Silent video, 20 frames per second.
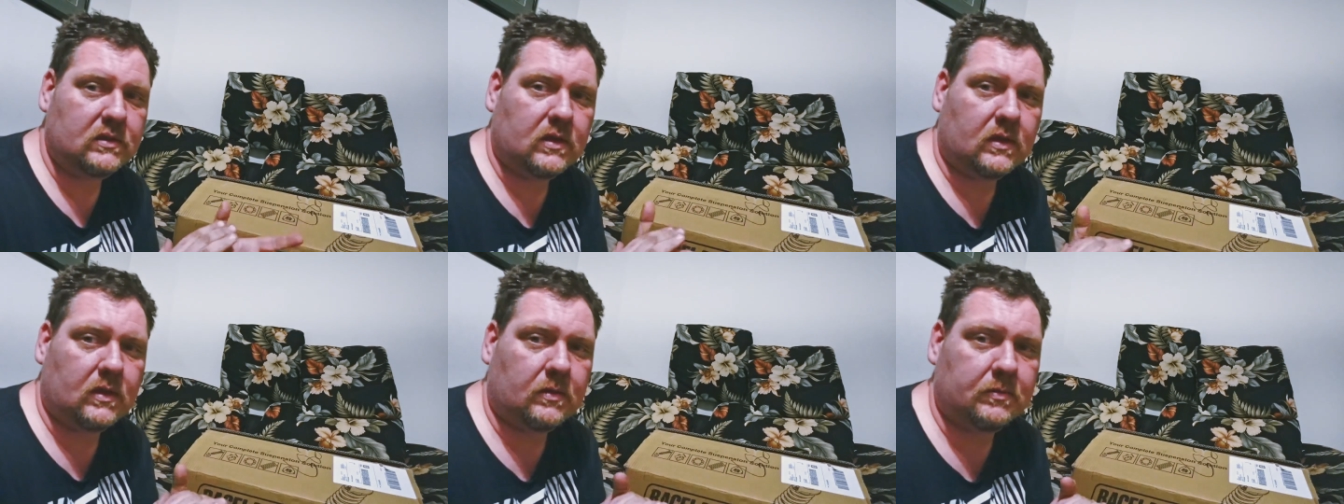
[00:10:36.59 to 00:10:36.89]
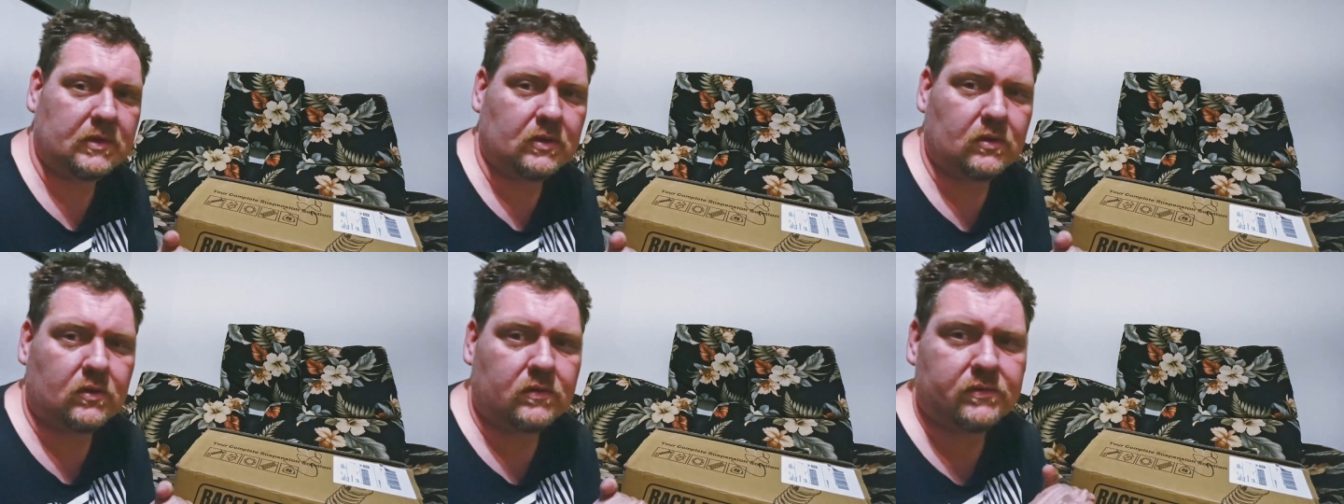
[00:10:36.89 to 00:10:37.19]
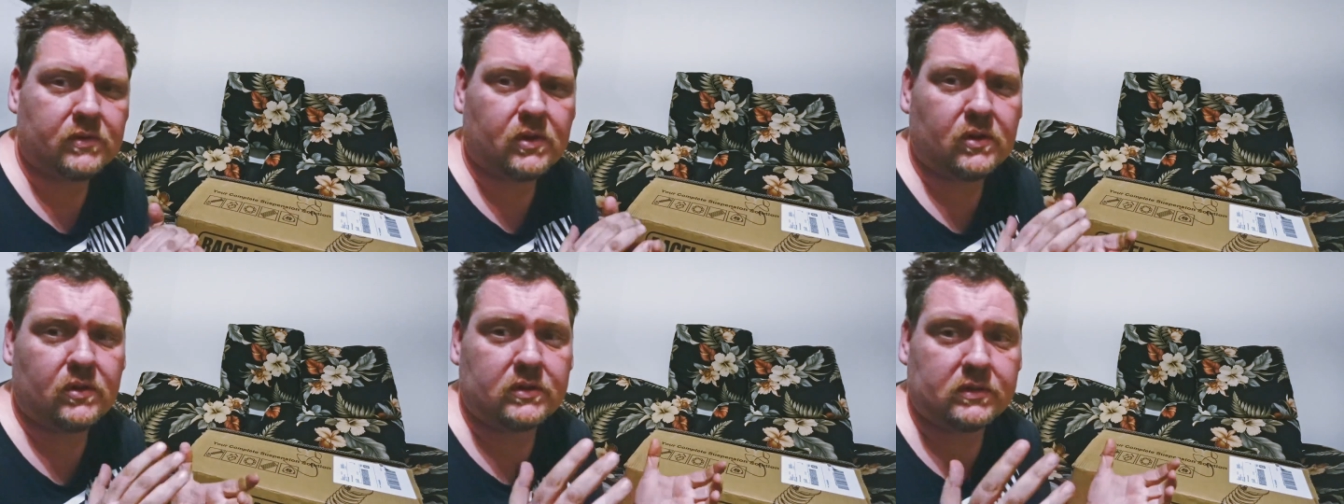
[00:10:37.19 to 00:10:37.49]
I mean,
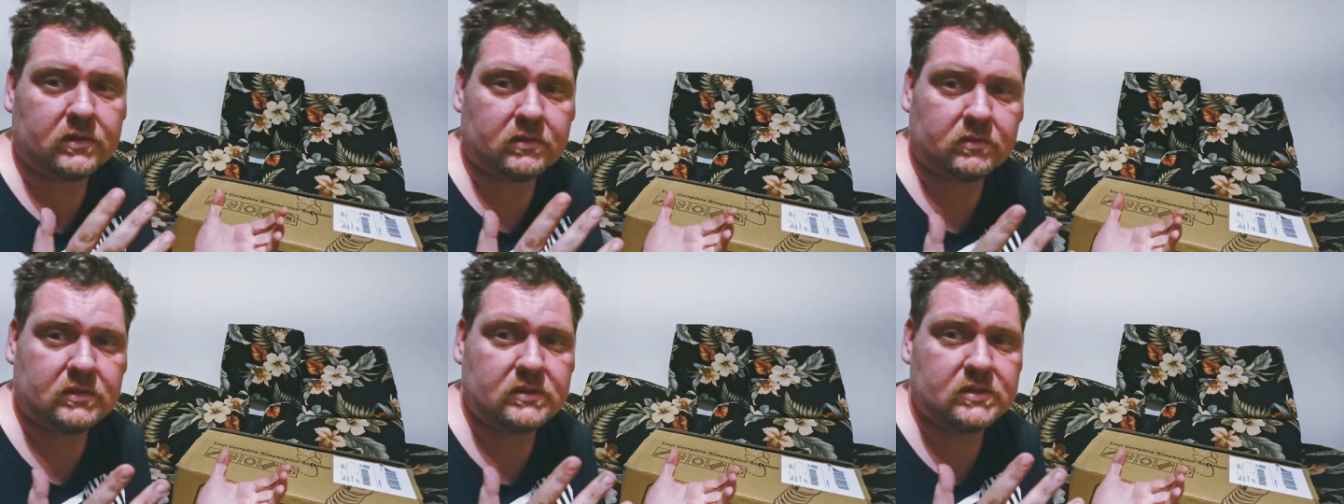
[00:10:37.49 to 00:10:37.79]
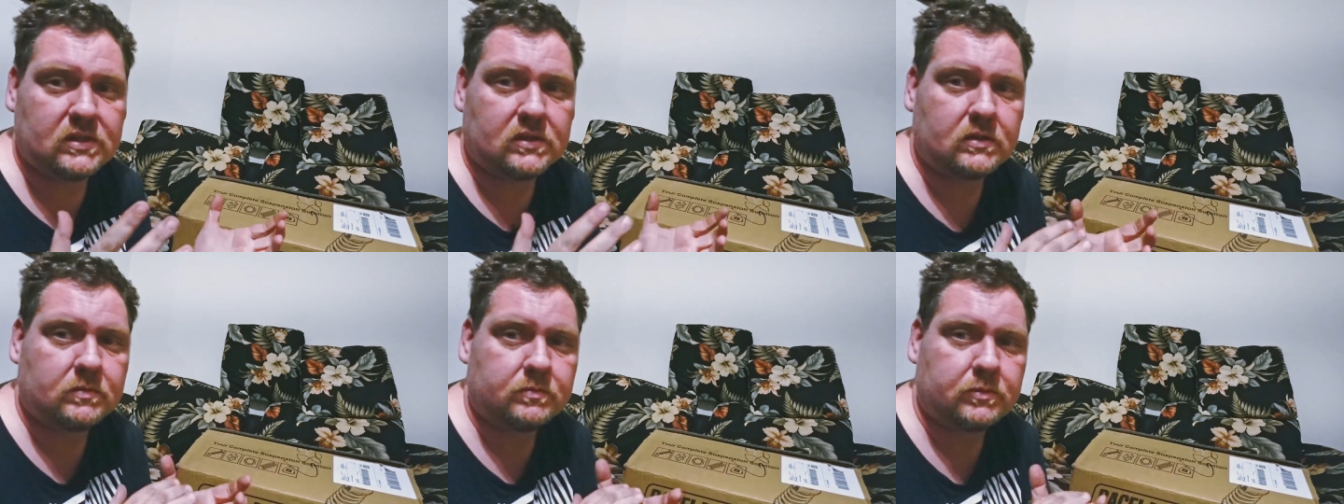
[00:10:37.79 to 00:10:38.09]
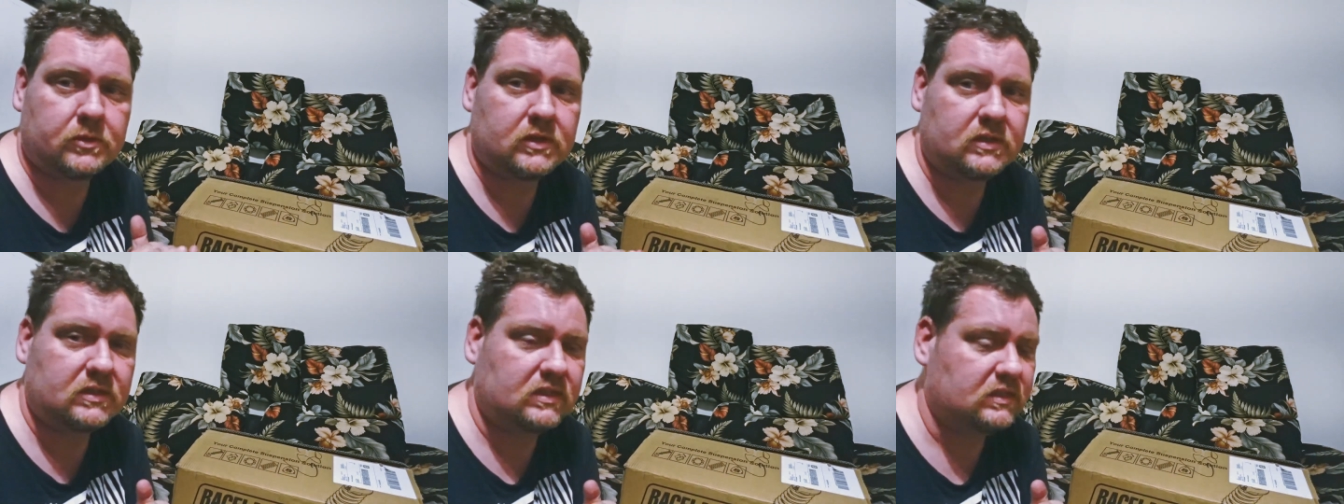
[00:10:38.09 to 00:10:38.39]
overall, these are a
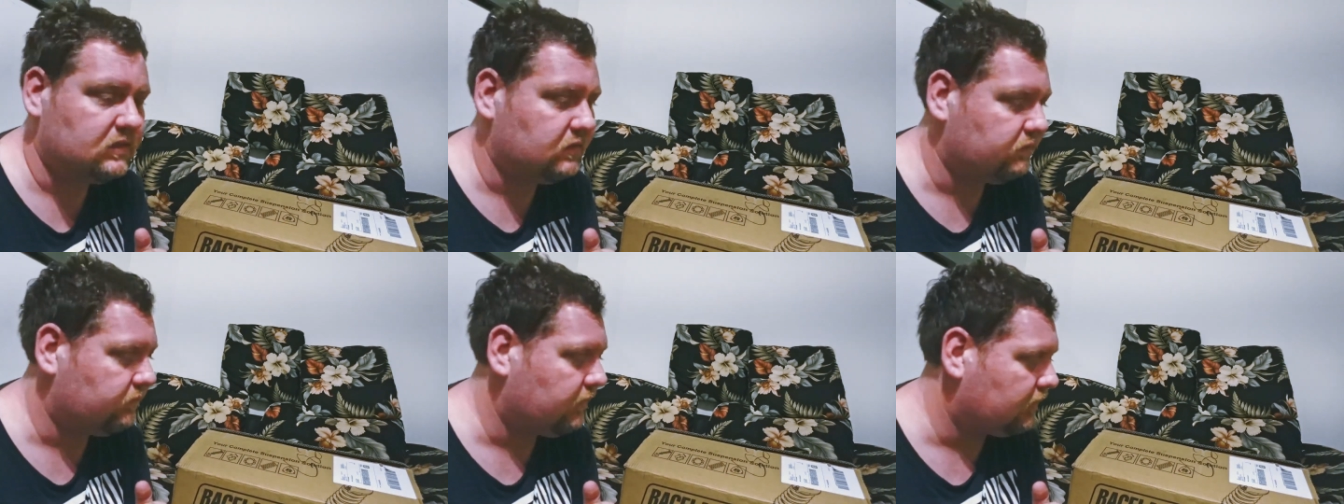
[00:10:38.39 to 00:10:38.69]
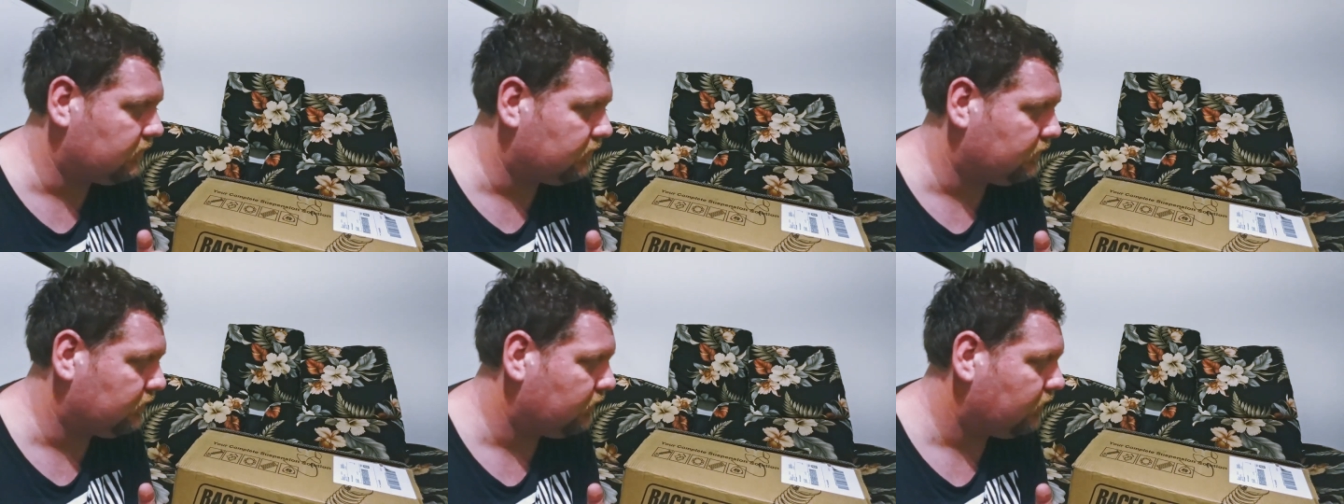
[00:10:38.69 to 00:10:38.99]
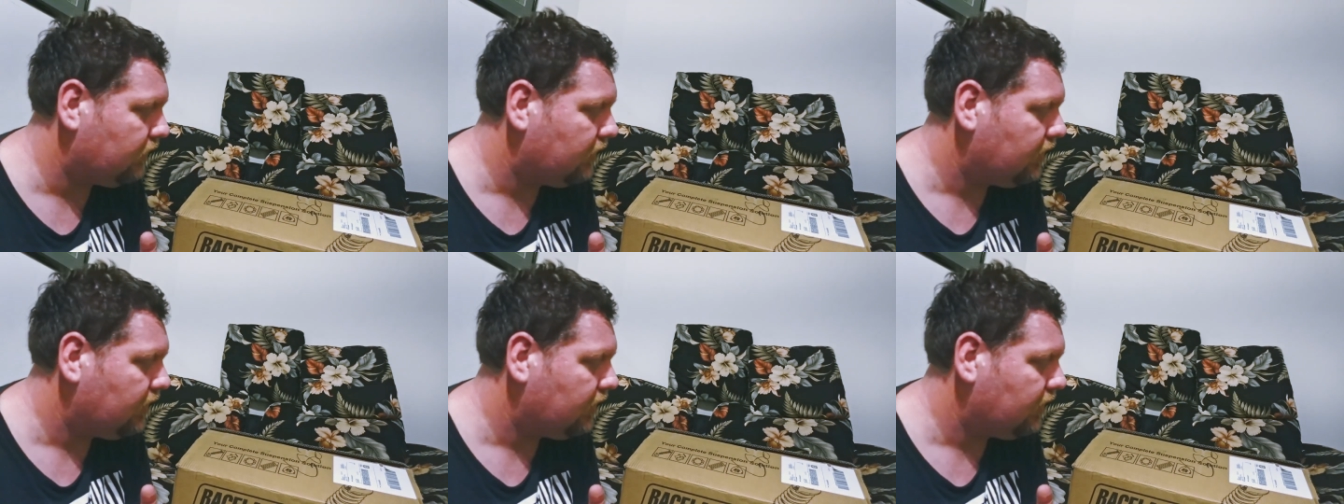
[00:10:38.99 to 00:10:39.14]
pretty decent value.